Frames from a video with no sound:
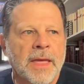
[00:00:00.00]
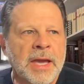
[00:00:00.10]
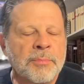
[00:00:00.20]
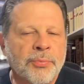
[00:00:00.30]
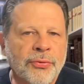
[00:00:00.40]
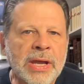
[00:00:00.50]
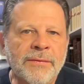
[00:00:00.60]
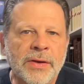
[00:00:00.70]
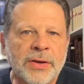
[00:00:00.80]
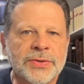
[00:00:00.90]
In
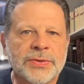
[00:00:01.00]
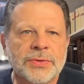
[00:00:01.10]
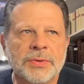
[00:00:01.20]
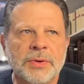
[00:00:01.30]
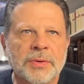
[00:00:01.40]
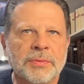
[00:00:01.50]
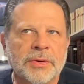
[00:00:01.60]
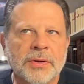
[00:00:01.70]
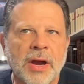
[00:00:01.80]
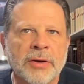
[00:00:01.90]
previous
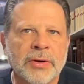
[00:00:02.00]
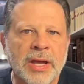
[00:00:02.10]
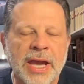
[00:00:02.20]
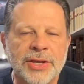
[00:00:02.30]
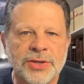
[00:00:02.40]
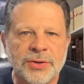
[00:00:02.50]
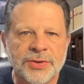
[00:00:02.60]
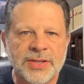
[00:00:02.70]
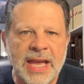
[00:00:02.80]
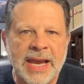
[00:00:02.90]
congregational
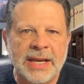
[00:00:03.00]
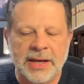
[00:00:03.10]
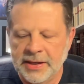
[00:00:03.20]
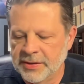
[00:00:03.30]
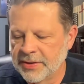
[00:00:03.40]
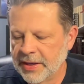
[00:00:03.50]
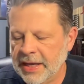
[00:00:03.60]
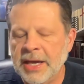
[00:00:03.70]
standings,